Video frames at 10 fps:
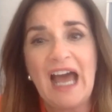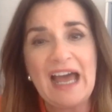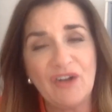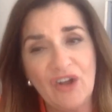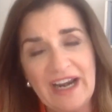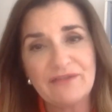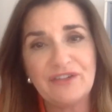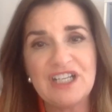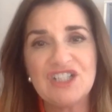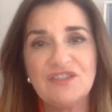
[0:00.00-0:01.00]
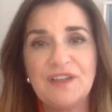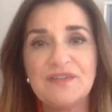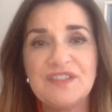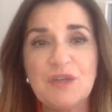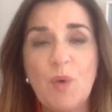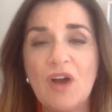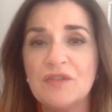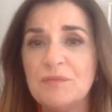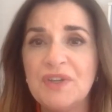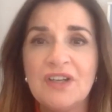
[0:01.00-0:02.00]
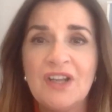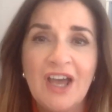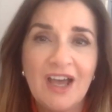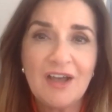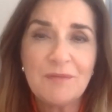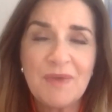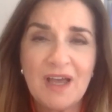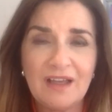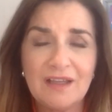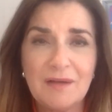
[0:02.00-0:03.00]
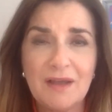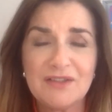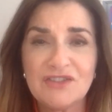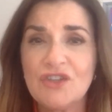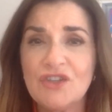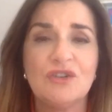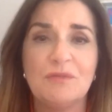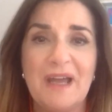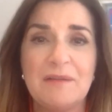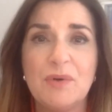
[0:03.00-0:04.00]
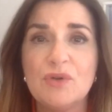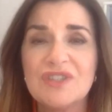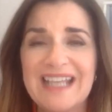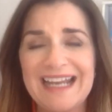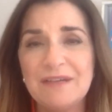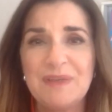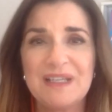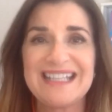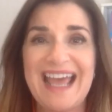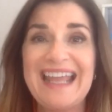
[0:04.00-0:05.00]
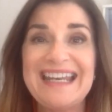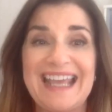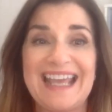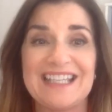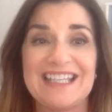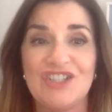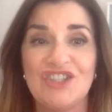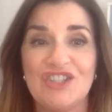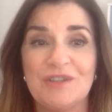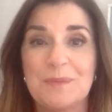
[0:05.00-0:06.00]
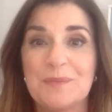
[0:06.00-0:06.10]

on average 51, but a surgical menopause can be at any age.